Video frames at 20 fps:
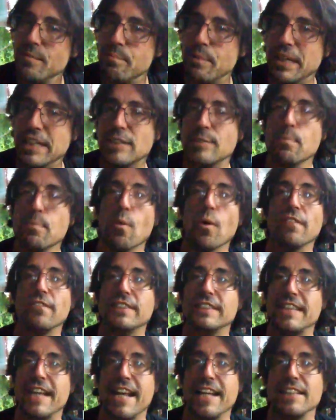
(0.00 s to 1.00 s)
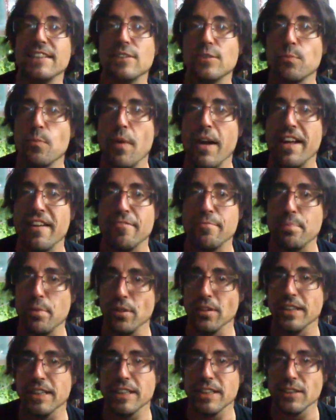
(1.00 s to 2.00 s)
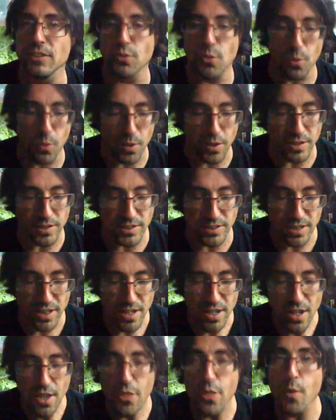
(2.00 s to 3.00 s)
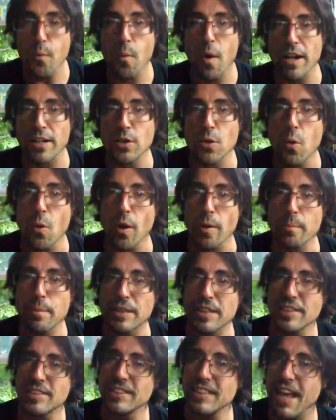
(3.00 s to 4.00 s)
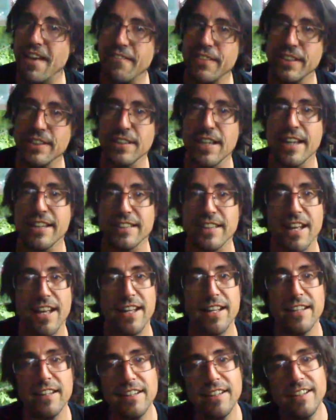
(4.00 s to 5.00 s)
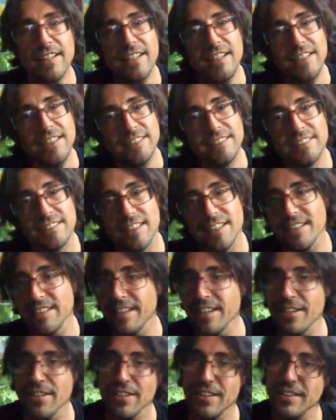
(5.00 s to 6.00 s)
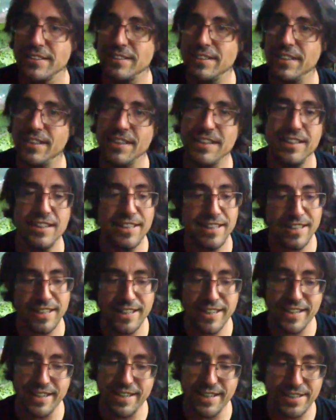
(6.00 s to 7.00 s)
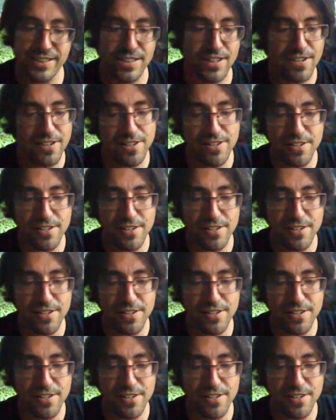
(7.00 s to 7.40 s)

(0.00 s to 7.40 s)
but it's more of a tense way of pulling towards the 1 chord. But the 7, like the you know, the T-do